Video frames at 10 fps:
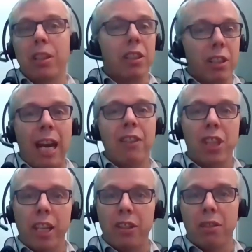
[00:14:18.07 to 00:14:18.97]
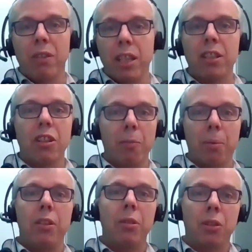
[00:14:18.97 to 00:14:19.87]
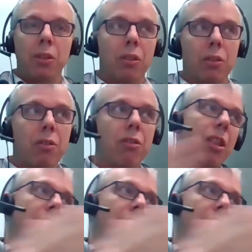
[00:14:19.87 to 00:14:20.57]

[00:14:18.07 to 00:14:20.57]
that can change careers and open new doors,